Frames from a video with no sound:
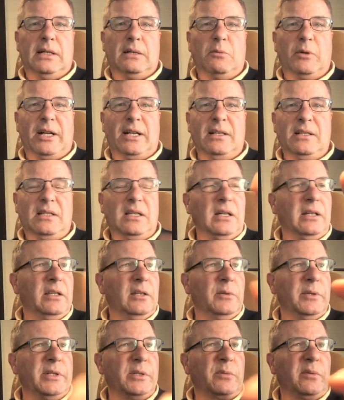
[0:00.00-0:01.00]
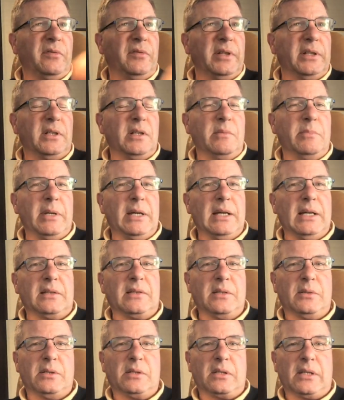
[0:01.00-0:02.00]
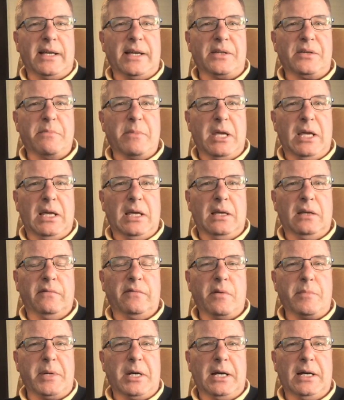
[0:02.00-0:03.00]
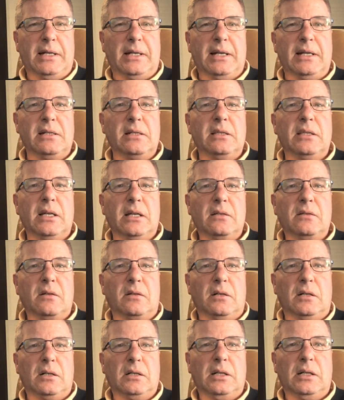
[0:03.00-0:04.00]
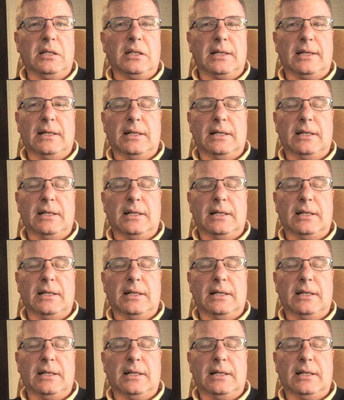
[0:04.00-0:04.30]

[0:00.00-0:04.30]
What I can tell you is, reflecting back, this was last May in Vermont. I did that talk.